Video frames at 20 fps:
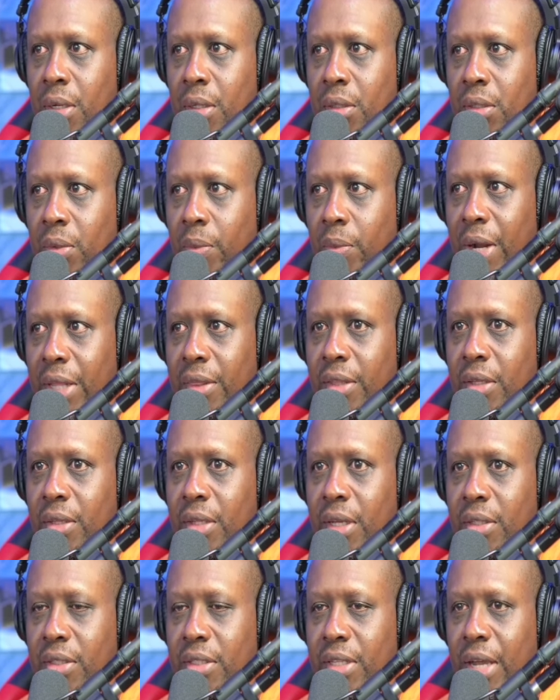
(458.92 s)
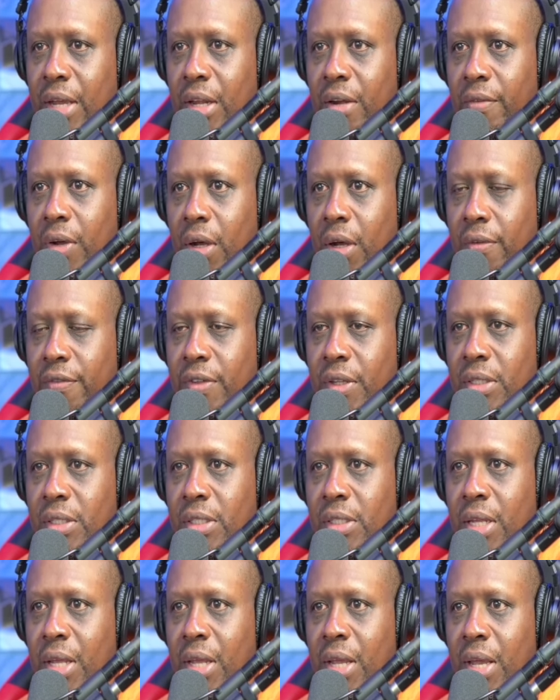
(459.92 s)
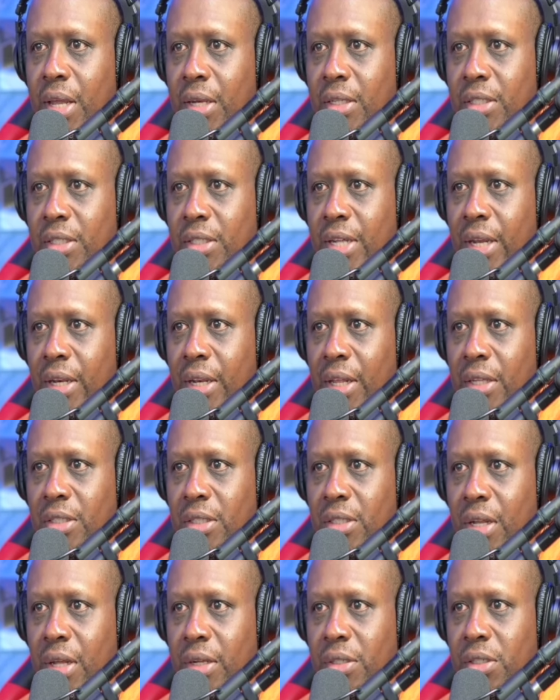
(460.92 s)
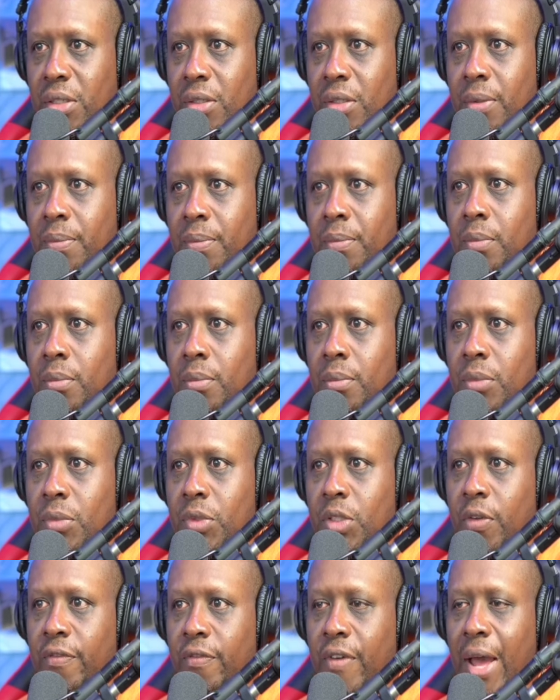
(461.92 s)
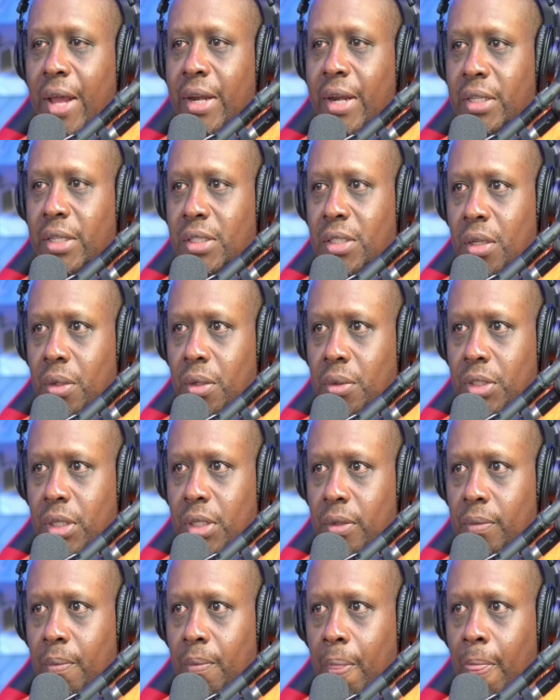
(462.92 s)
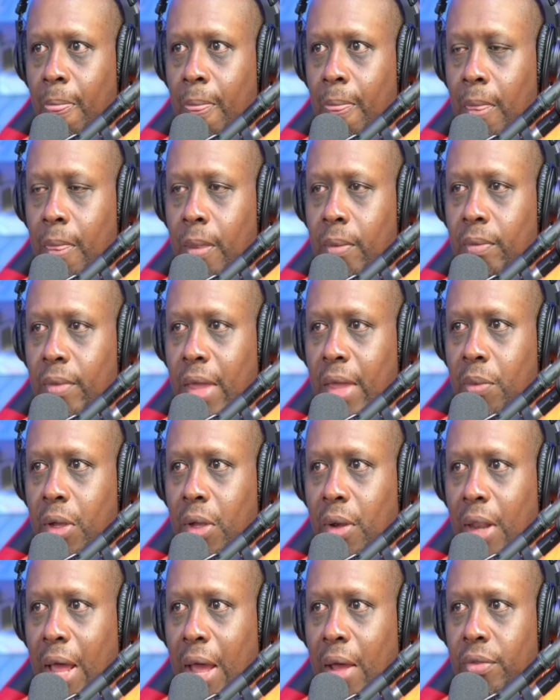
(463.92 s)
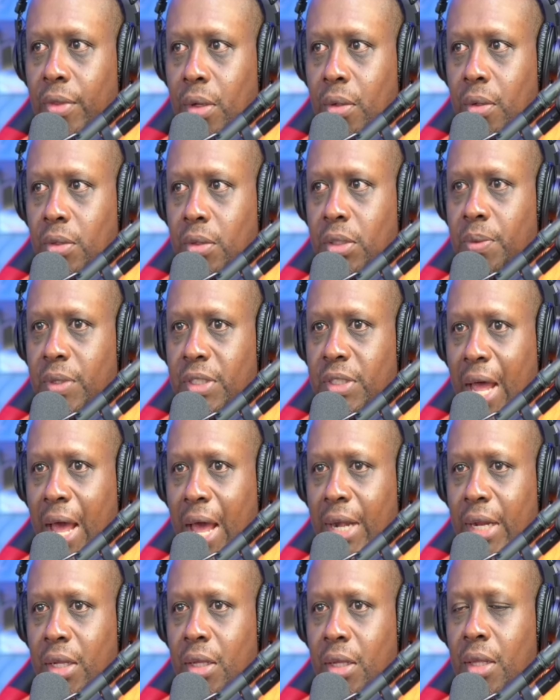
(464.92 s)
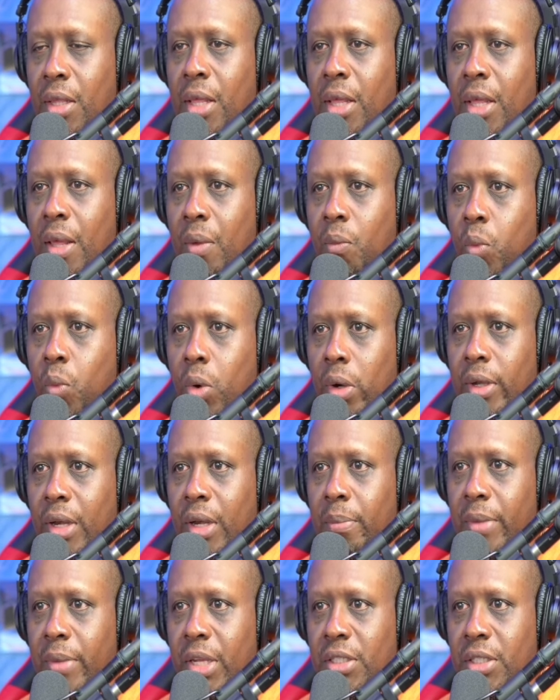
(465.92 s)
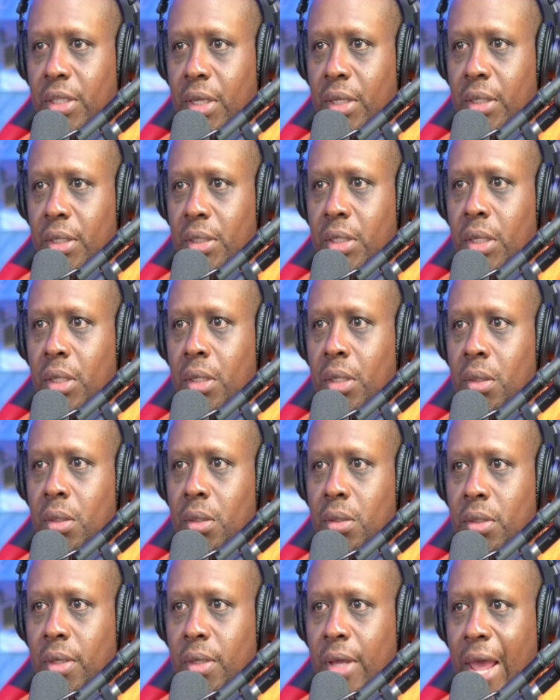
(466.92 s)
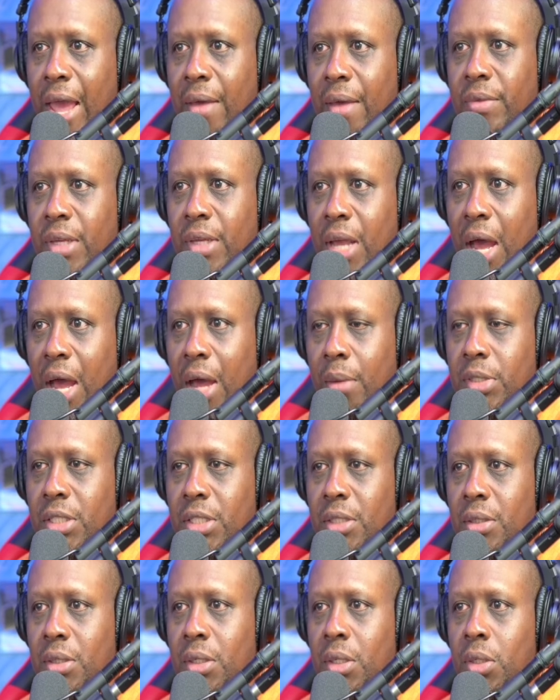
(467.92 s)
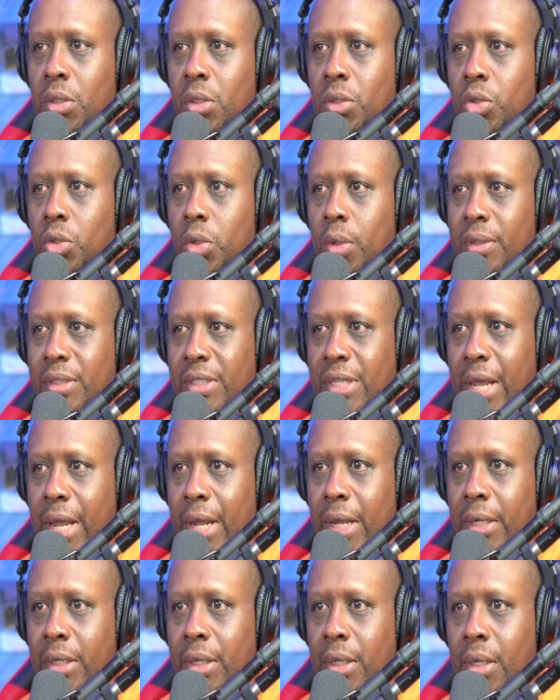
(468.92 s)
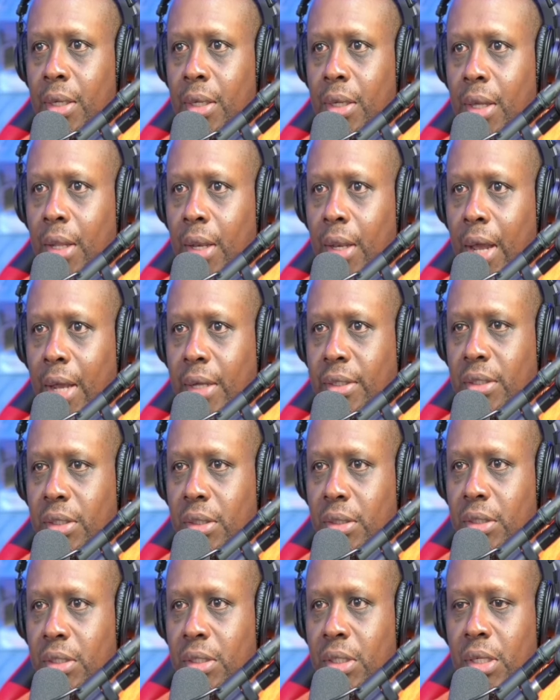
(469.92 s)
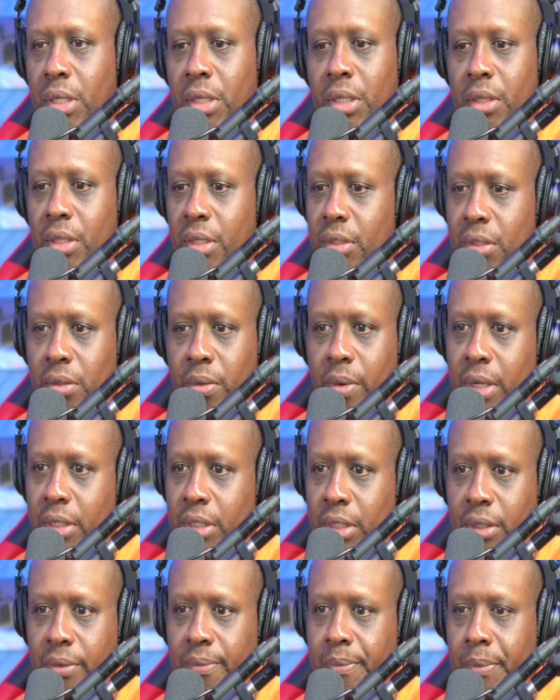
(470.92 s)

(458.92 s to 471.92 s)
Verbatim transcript: directing the executive office and the state legislature to find a solution that will allow those residing and working in Michigan to have the option to obtain a license. This is crazy.